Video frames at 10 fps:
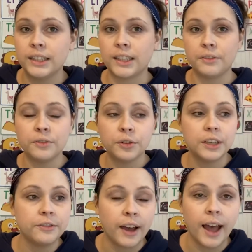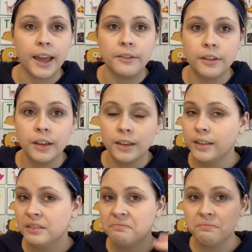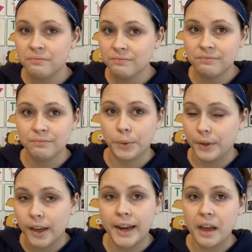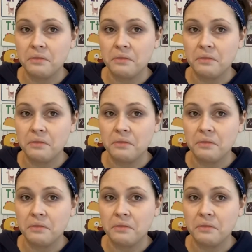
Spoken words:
7:45. But we got out